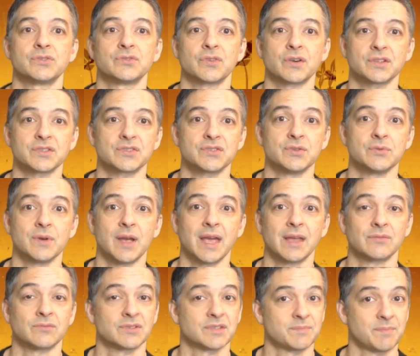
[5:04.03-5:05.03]
trust you
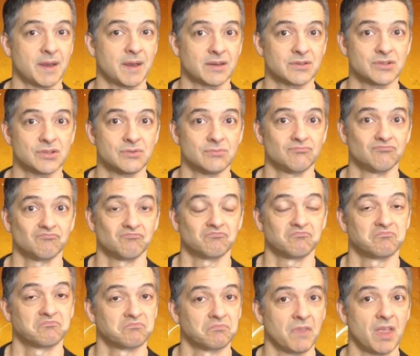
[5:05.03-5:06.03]
and respect you?
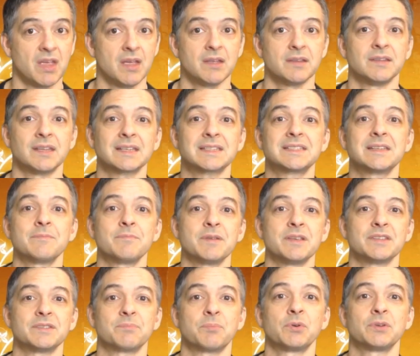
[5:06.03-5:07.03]
Next tip
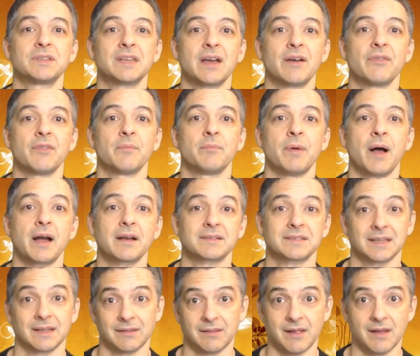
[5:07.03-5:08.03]
is put down the
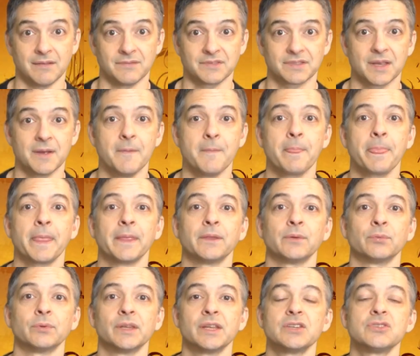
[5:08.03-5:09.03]
boxing gloves. The
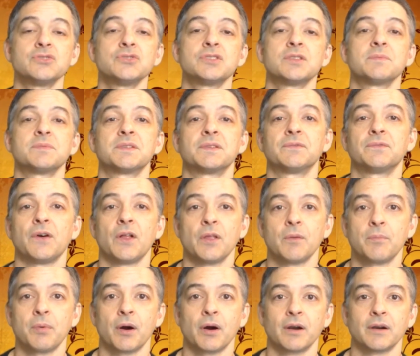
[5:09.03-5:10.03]
relationships that fall
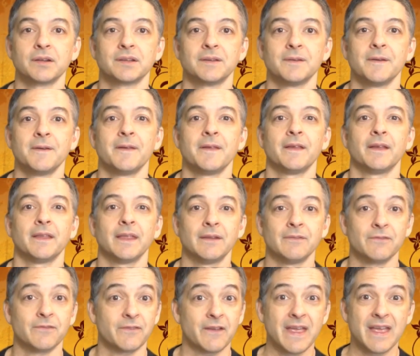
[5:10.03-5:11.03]
apart
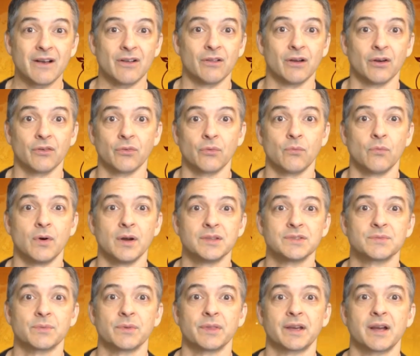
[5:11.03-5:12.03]
and fail are the
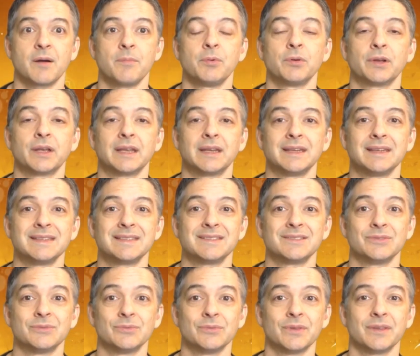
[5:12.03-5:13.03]
ones where the couple get
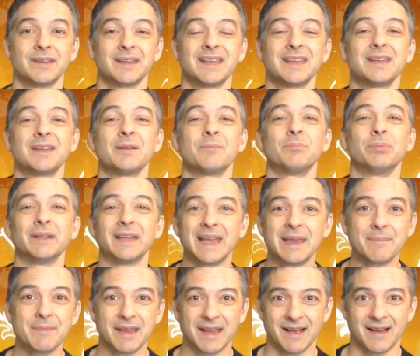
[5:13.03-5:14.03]
into
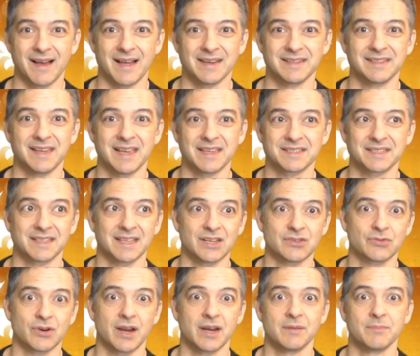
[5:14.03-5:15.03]
blaming contests and they
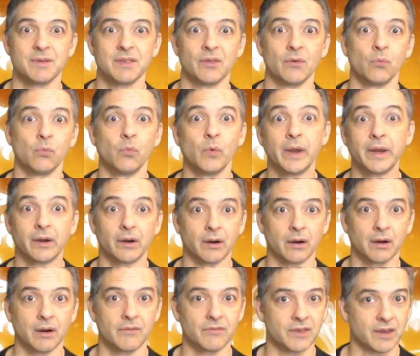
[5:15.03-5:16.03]
try to be the winner
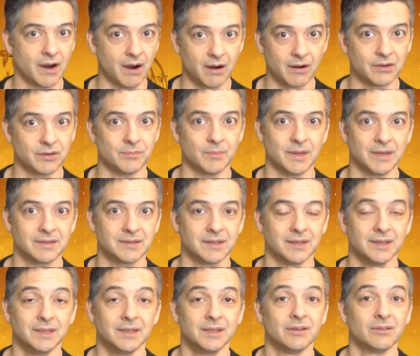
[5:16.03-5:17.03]
of the argument.
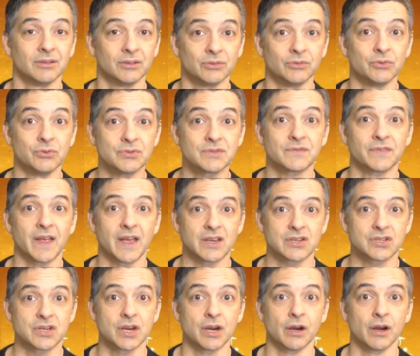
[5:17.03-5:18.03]
A little
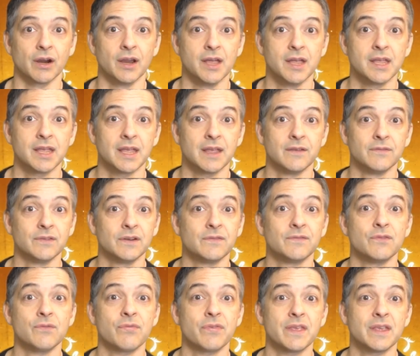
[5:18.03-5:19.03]
newsflash here. Even if
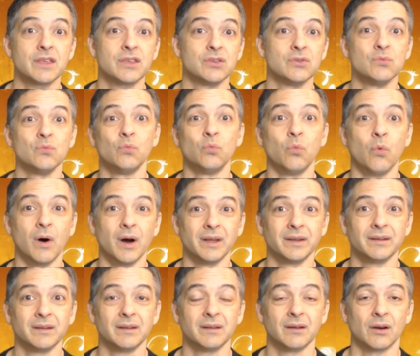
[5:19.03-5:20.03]
you think you
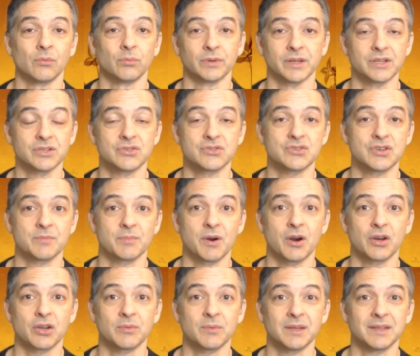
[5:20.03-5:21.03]
won a relationship
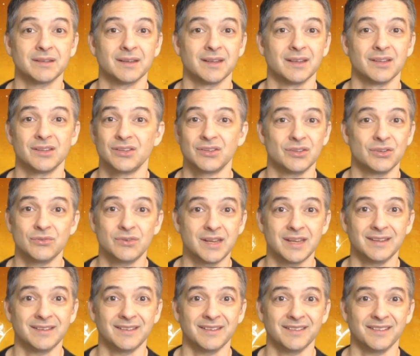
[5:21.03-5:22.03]
argument, you
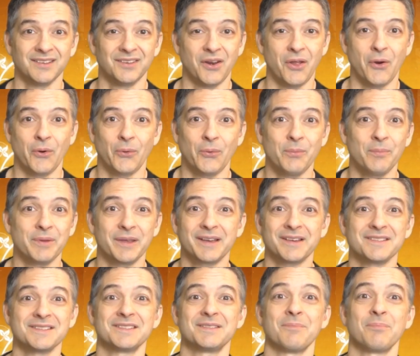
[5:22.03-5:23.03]
didn't. No,
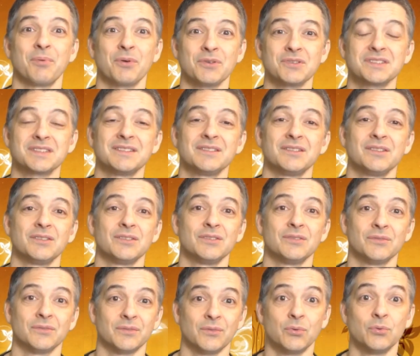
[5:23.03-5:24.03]
because the
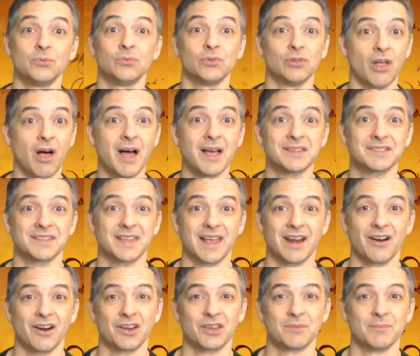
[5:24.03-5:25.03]
person who lost that
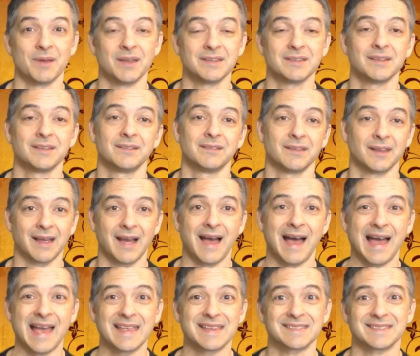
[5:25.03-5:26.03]
argument, the
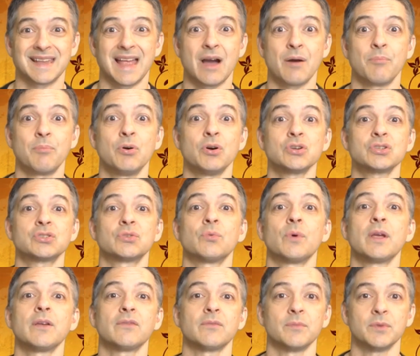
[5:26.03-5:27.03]
guy, is now pushed
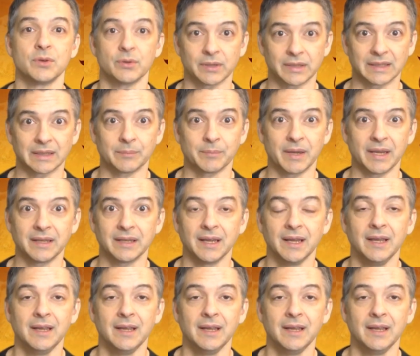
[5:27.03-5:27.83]
away from you a little bit,